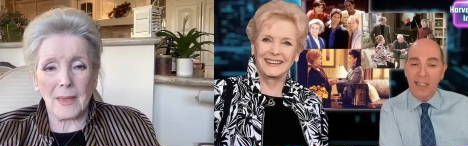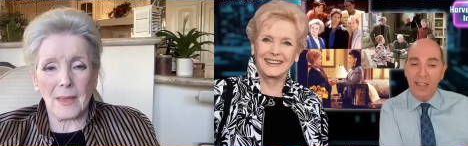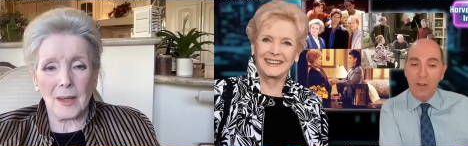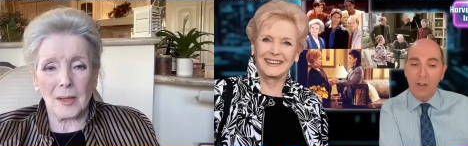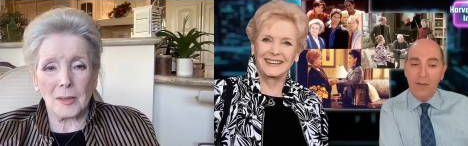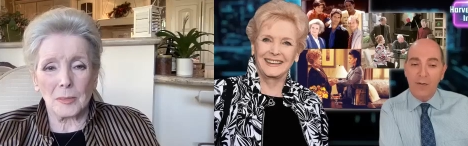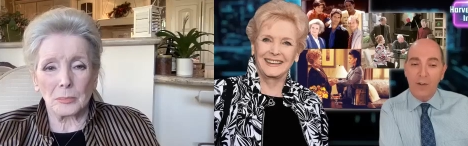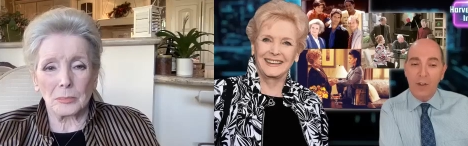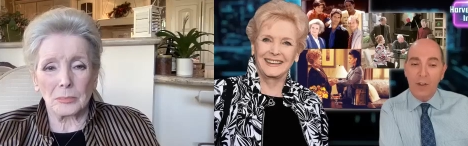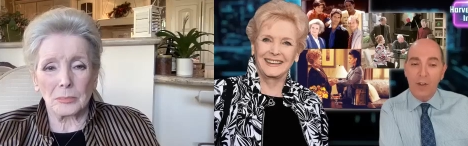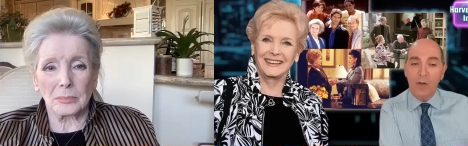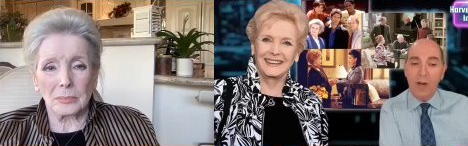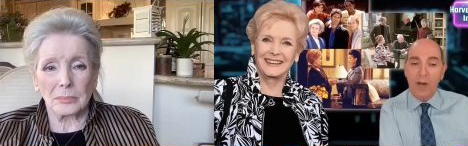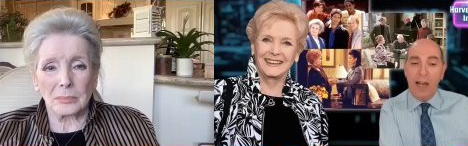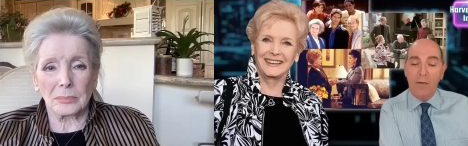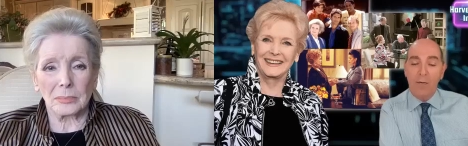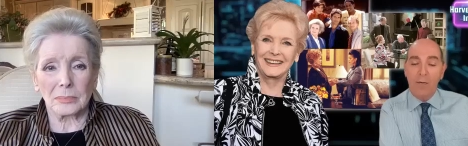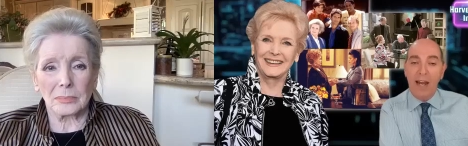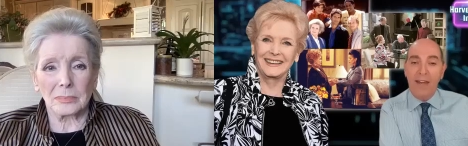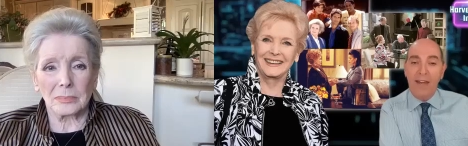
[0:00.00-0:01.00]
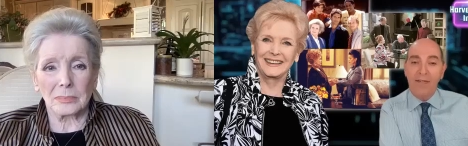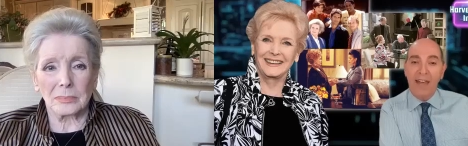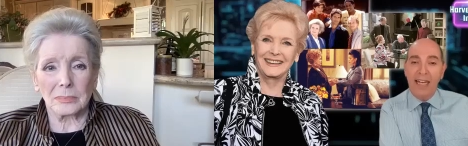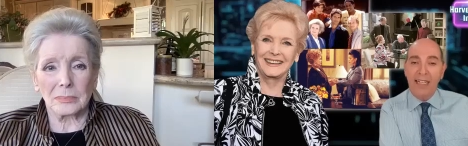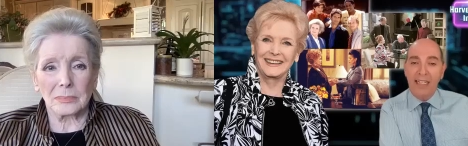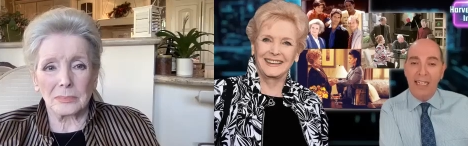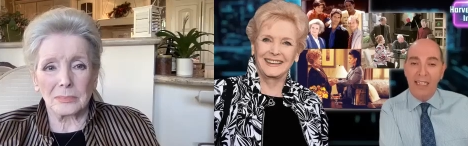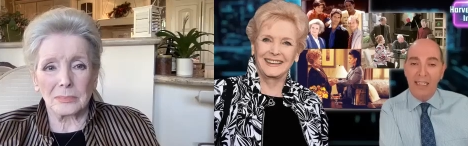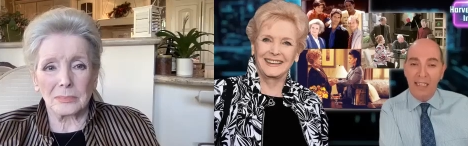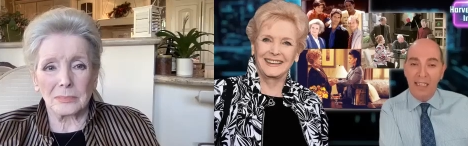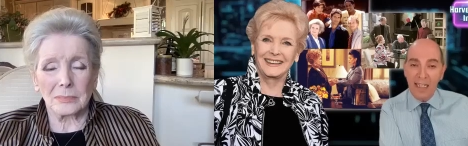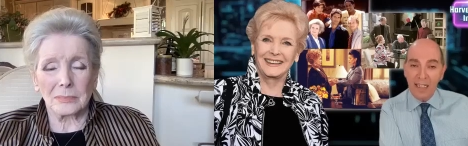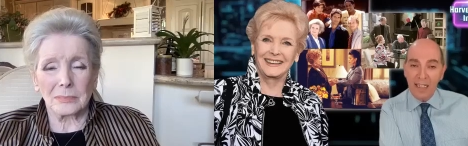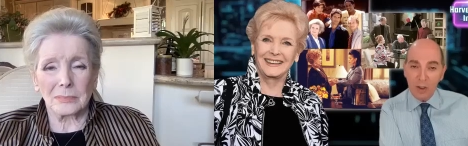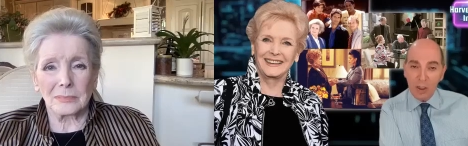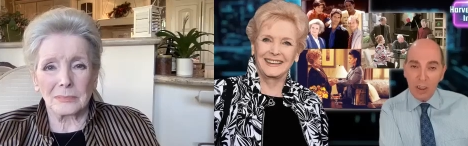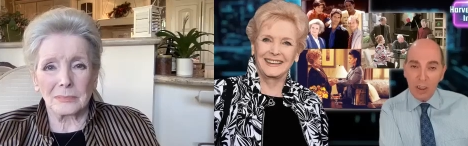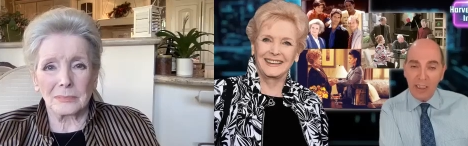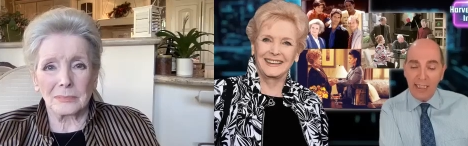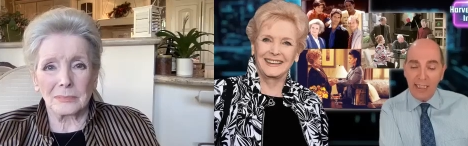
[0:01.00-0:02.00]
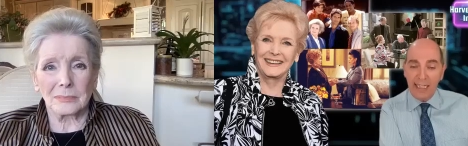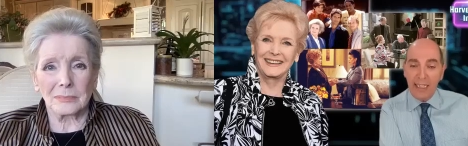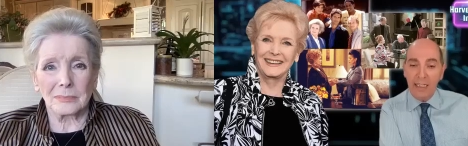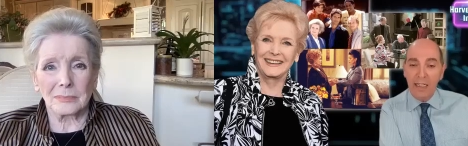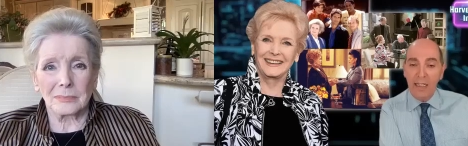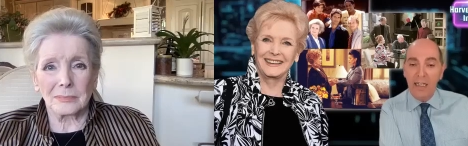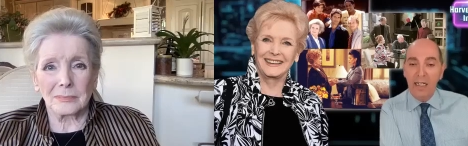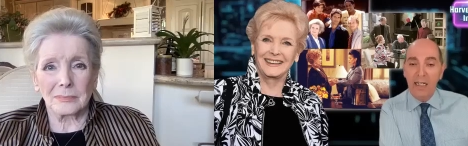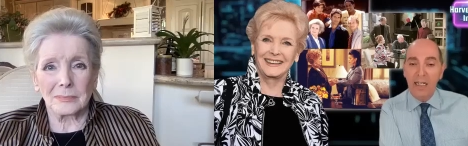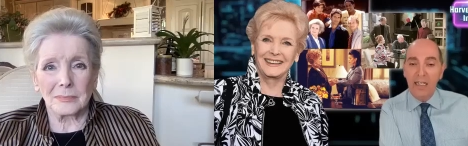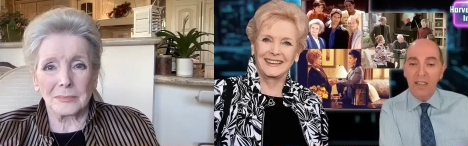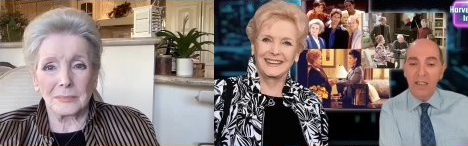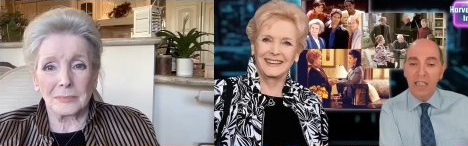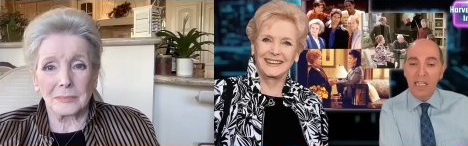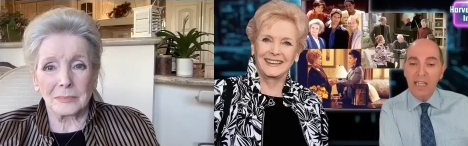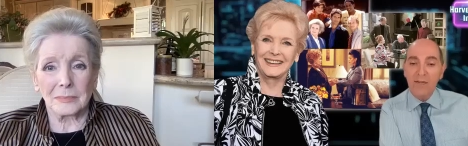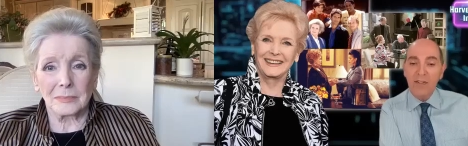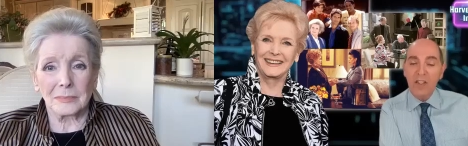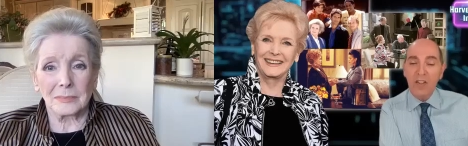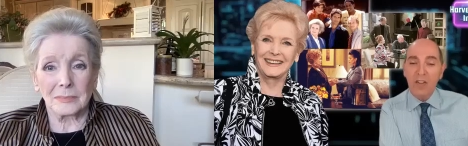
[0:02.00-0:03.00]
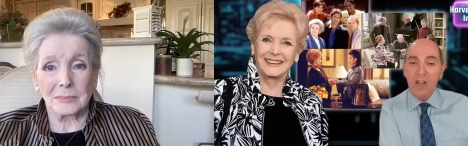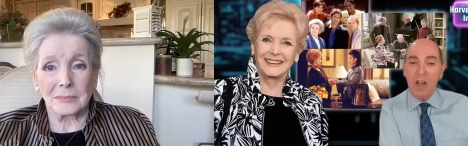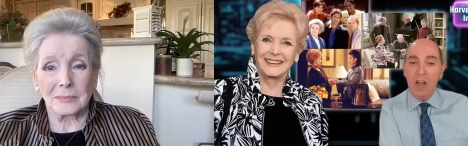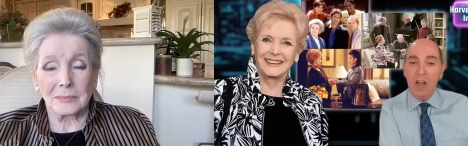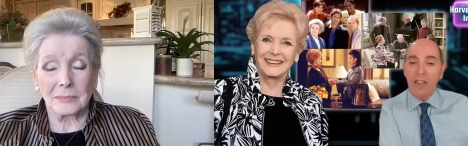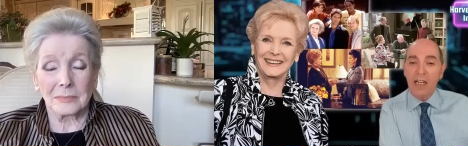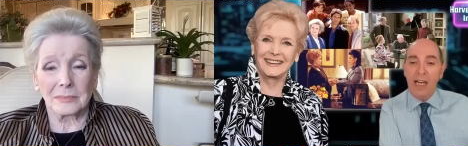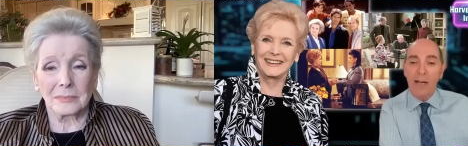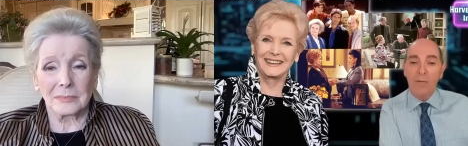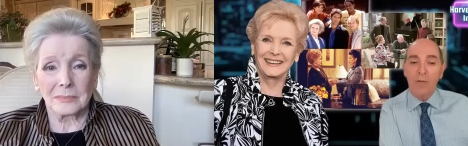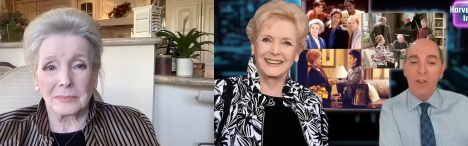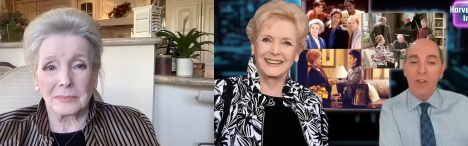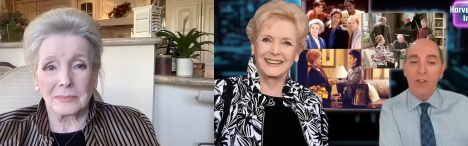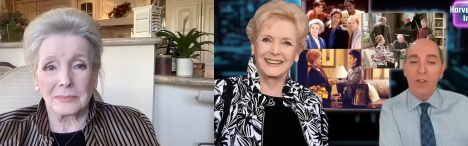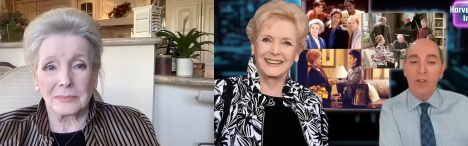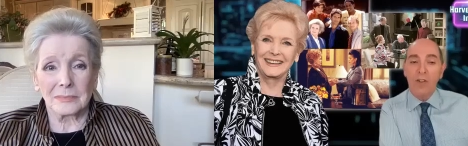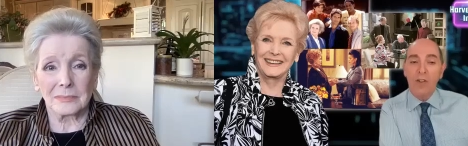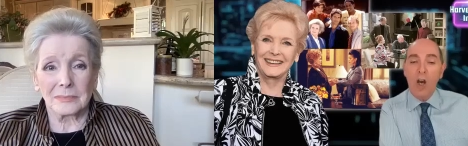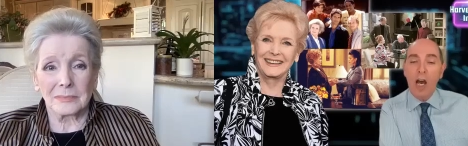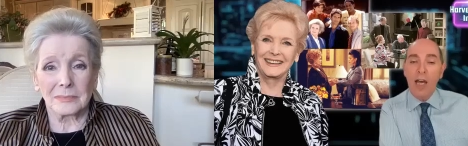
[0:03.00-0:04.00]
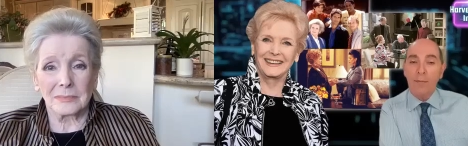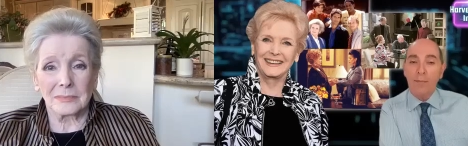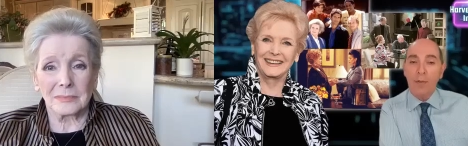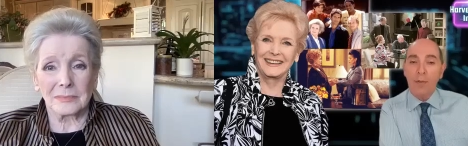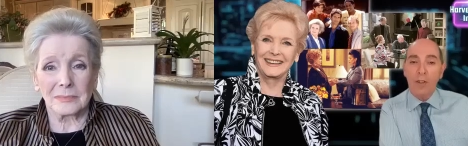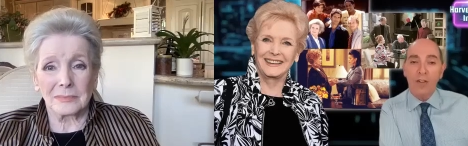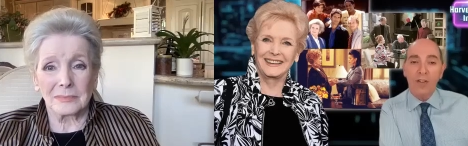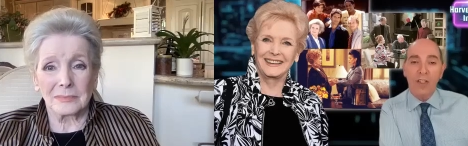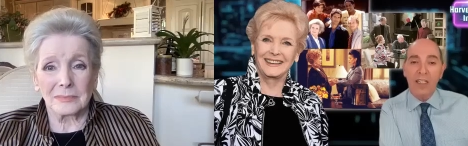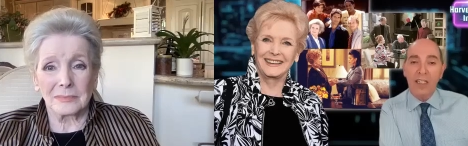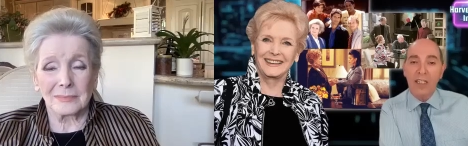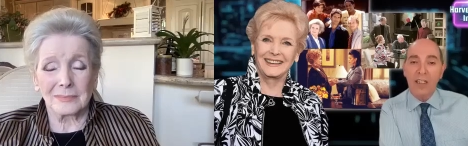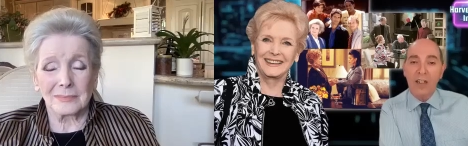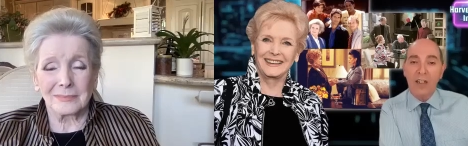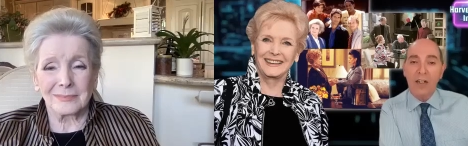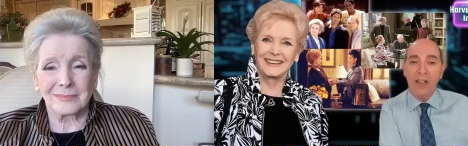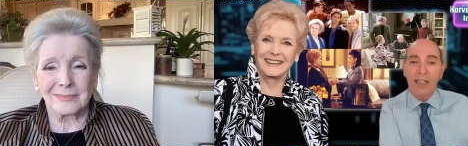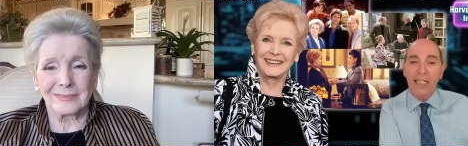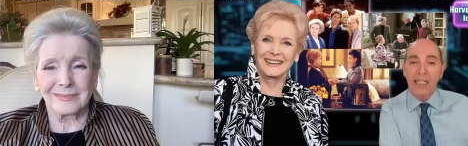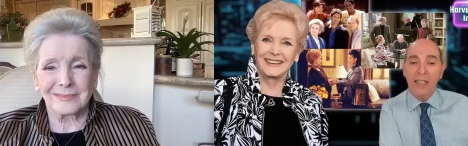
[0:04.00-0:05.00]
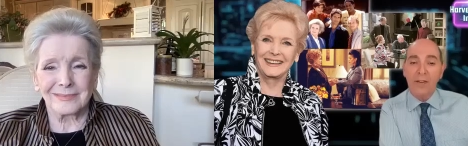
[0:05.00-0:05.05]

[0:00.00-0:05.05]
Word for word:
Speaker 1: interview, I read that initially Stephen Sondheim was not particularly